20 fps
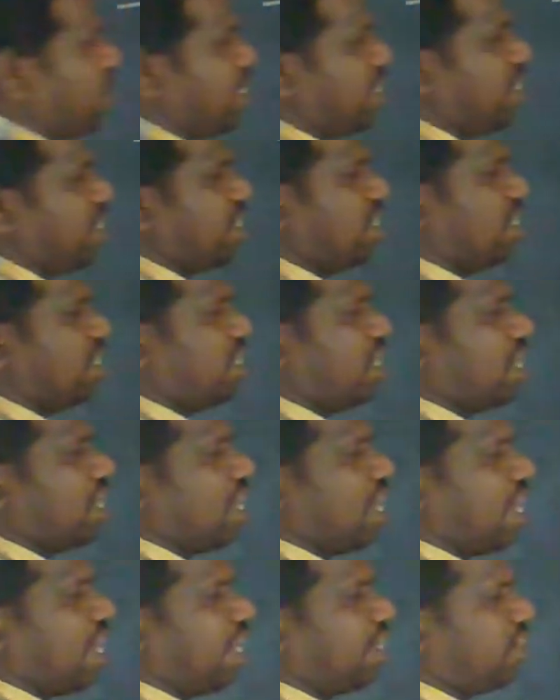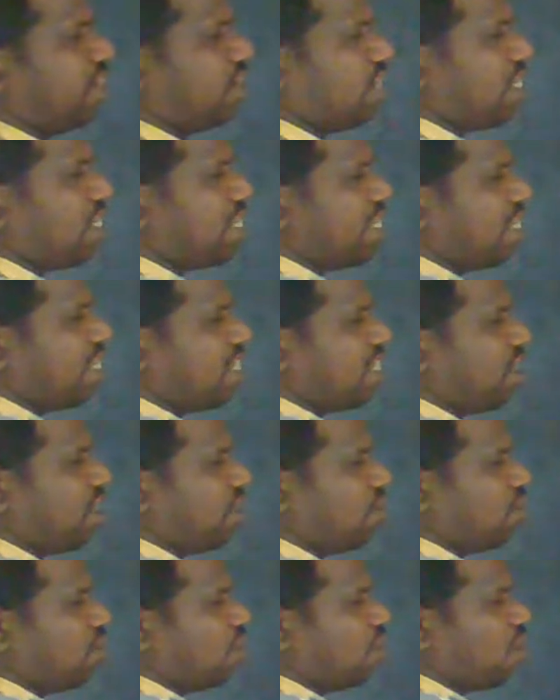here, and here
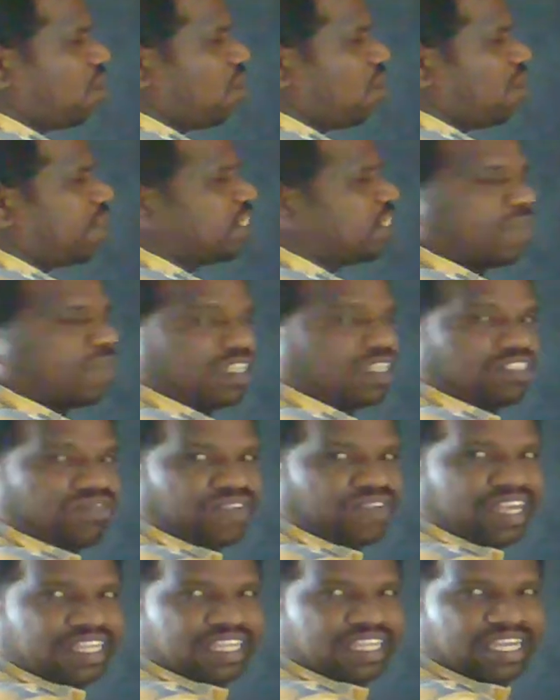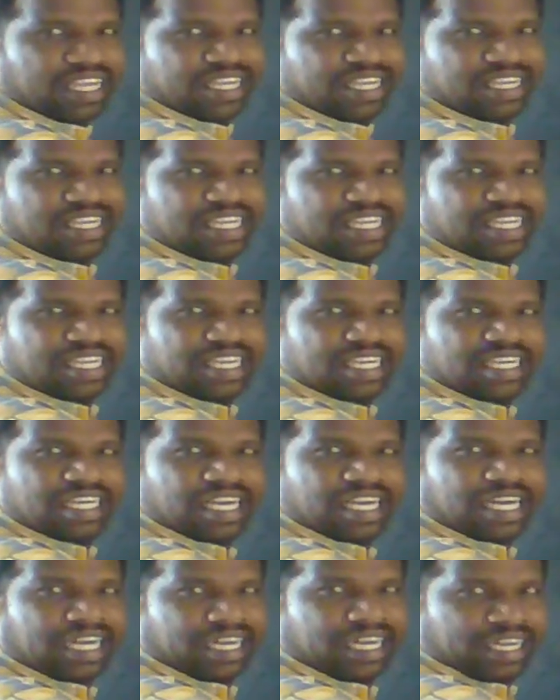you are not specifying any
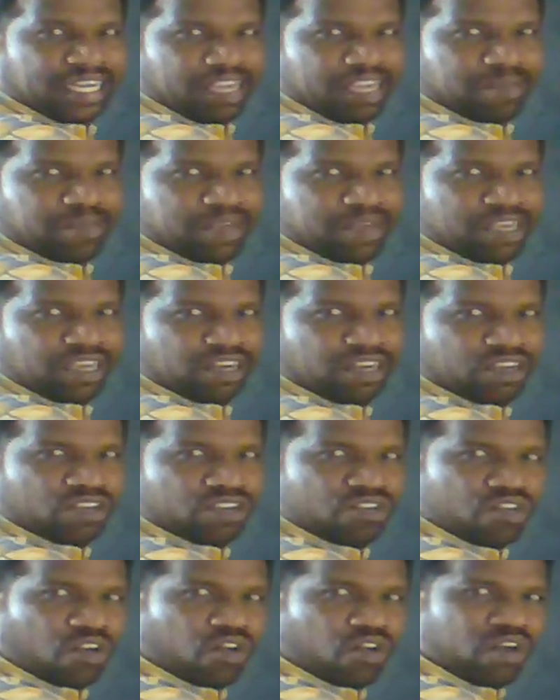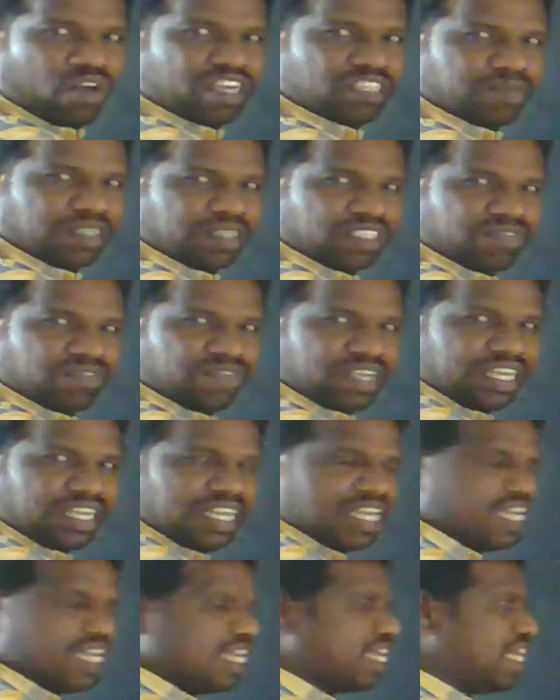written type here. You are not specifying
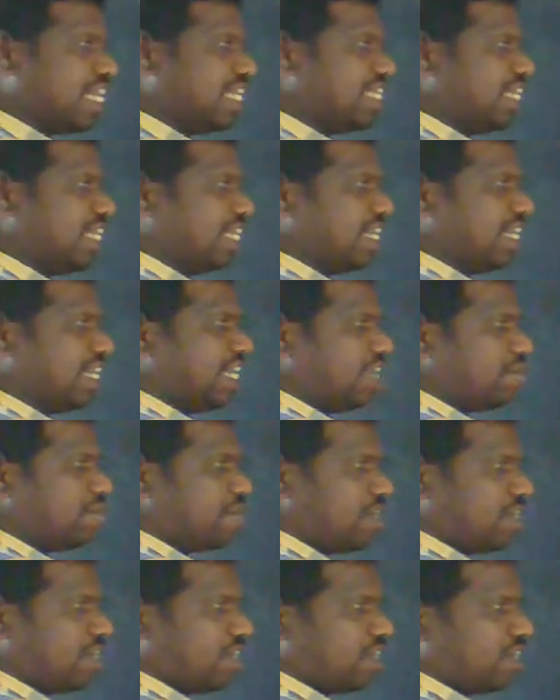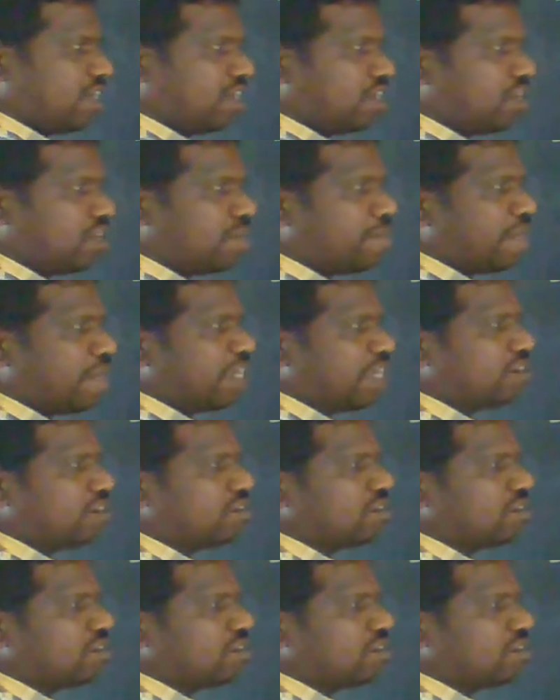any written type here, but